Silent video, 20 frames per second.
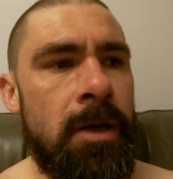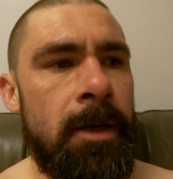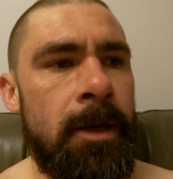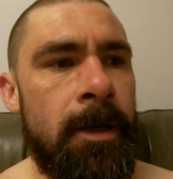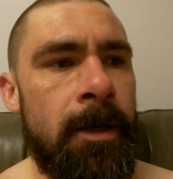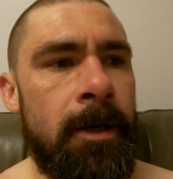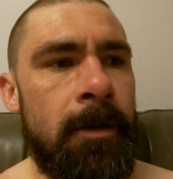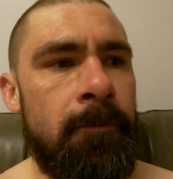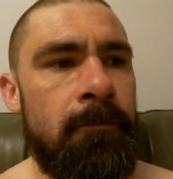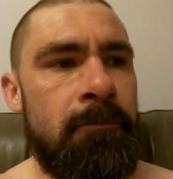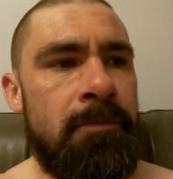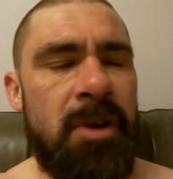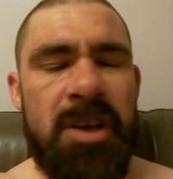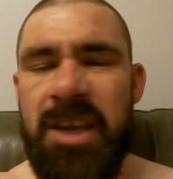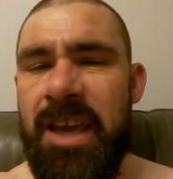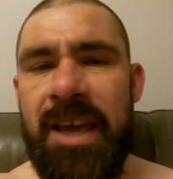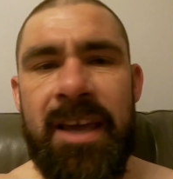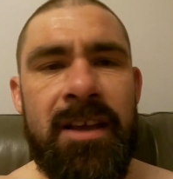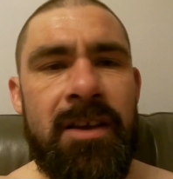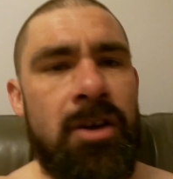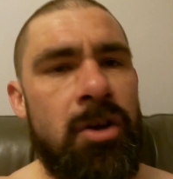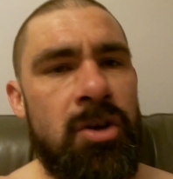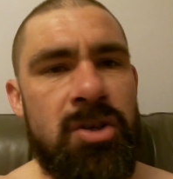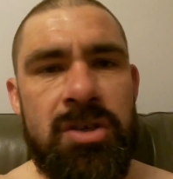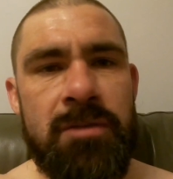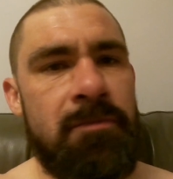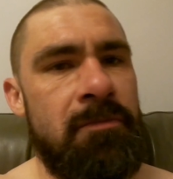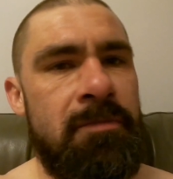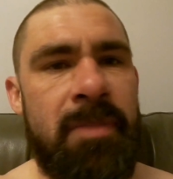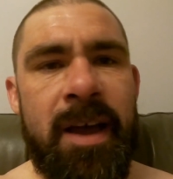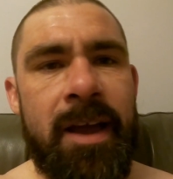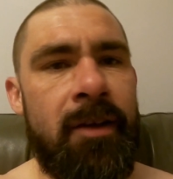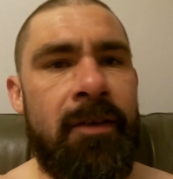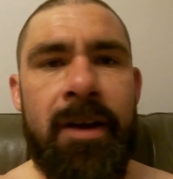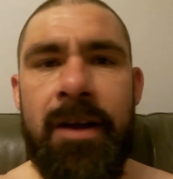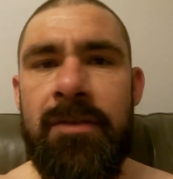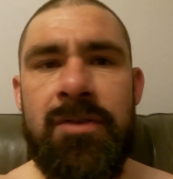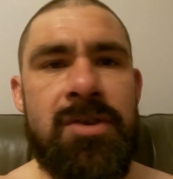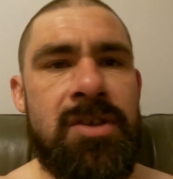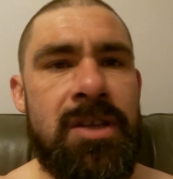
But yeah, got some background